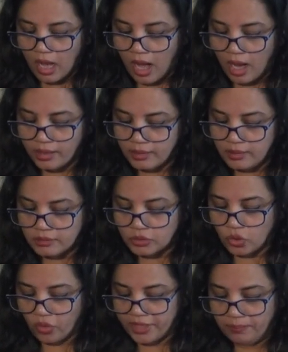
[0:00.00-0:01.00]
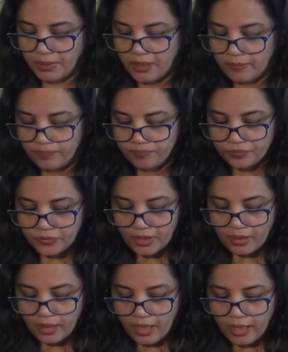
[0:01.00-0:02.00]
Arnold Toynbee.
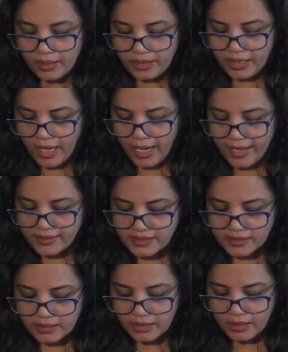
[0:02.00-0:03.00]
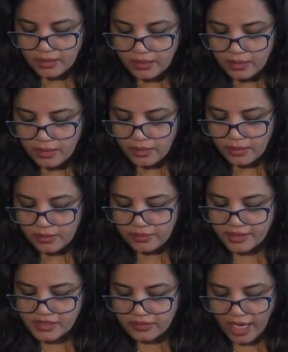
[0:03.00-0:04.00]
He has
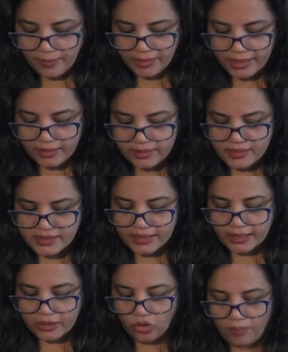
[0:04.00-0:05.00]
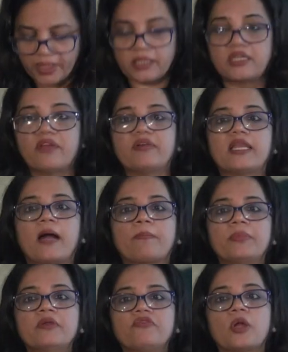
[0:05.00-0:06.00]
described England's economic
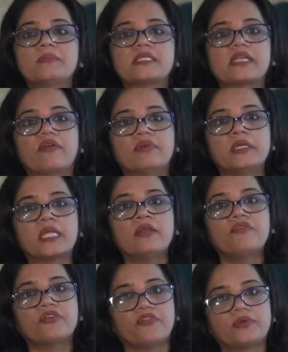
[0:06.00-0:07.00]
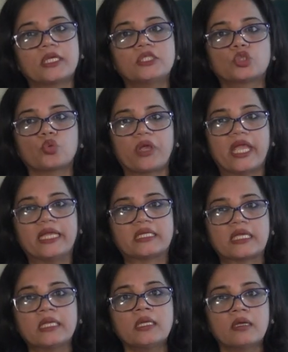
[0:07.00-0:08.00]
development from 1750 to
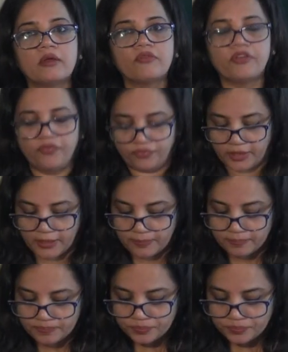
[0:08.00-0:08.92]
1850.